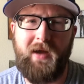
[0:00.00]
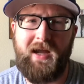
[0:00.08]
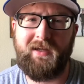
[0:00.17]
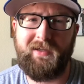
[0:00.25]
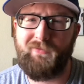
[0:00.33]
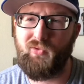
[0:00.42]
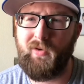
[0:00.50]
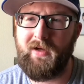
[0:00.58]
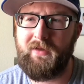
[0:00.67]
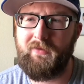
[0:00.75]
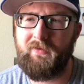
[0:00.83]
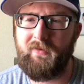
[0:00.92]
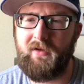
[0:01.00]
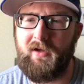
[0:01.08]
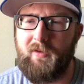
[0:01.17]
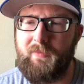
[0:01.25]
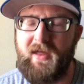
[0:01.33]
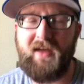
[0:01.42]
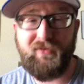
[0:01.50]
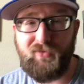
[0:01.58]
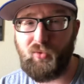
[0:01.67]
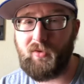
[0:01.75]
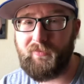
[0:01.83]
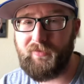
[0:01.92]
pack giveaways, um, that
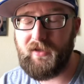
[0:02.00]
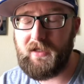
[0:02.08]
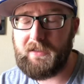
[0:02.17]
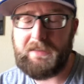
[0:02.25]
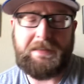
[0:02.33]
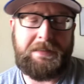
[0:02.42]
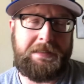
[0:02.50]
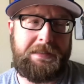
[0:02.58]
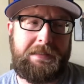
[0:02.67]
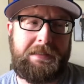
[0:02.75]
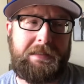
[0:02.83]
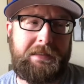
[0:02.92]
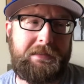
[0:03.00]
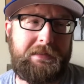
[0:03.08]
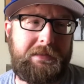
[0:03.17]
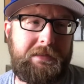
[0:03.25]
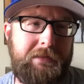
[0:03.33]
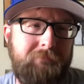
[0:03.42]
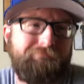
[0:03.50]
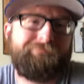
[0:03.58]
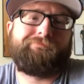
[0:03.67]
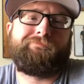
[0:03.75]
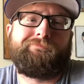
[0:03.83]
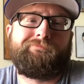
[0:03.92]
sort of thing, and uh,
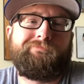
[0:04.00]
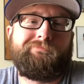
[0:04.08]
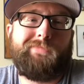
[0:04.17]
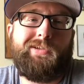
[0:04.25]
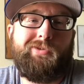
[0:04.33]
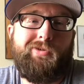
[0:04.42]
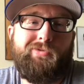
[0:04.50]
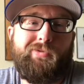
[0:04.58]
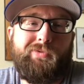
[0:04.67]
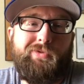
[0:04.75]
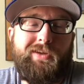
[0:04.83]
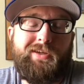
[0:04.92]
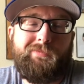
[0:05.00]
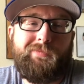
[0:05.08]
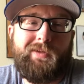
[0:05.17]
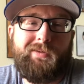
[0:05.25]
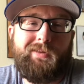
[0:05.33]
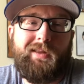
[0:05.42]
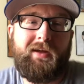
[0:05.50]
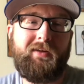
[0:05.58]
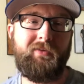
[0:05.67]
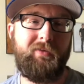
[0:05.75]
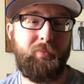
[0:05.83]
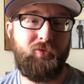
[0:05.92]
you know the routine. Like
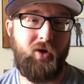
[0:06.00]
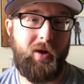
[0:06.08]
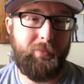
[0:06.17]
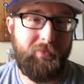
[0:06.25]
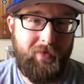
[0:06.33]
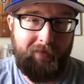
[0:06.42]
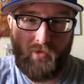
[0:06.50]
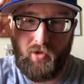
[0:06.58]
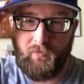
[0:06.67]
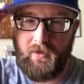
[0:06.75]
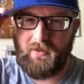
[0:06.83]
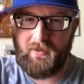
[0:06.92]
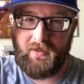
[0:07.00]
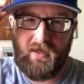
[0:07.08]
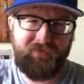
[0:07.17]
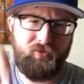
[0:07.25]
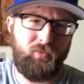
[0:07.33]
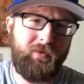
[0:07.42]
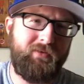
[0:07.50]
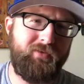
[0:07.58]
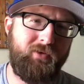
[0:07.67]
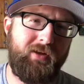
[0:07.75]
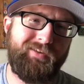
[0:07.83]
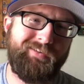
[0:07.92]
and subscribe if you haven't already, and as always,
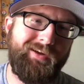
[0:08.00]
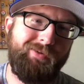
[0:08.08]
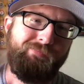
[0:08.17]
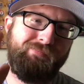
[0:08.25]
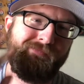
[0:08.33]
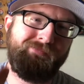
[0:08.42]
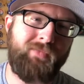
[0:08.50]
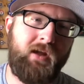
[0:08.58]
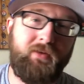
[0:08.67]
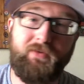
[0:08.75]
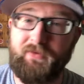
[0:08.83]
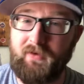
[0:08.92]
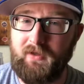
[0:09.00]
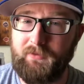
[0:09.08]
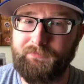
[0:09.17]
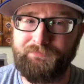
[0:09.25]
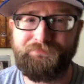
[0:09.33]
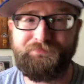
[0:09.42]
till next time, see you.